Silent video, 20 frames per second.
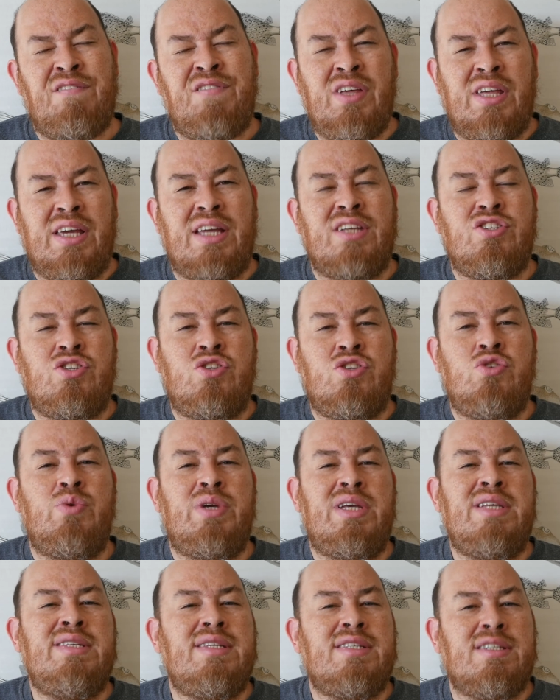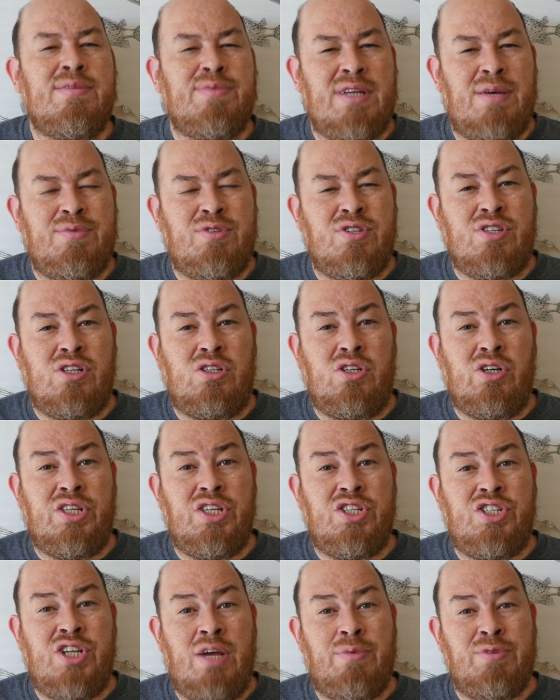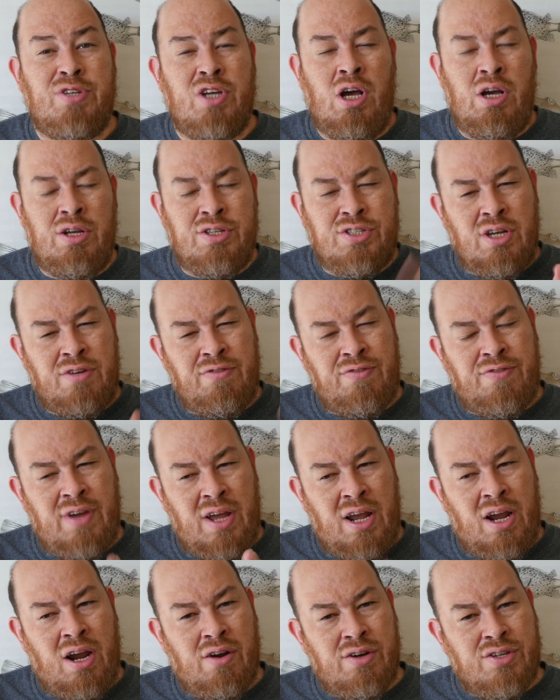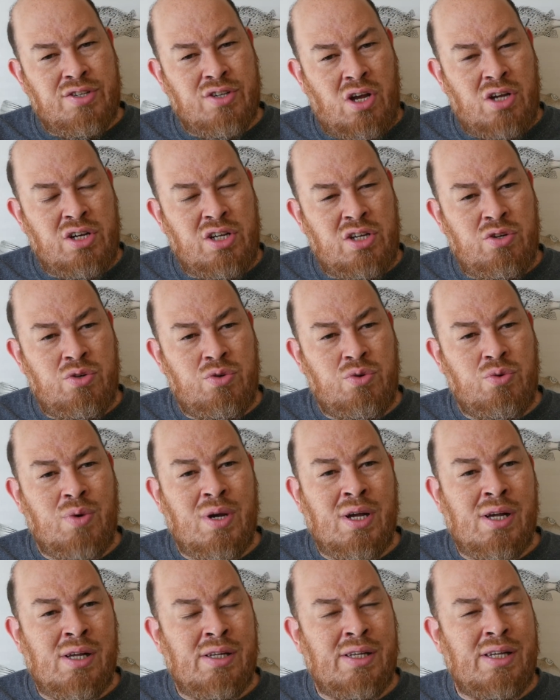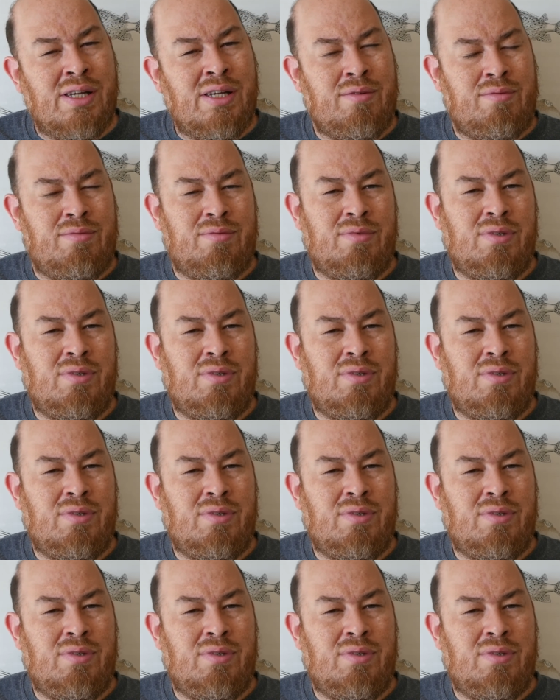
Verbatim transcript: I feel like it's too easy sometimes just to look at the GM and say, "Oh, it's unfair. It's on you." Well,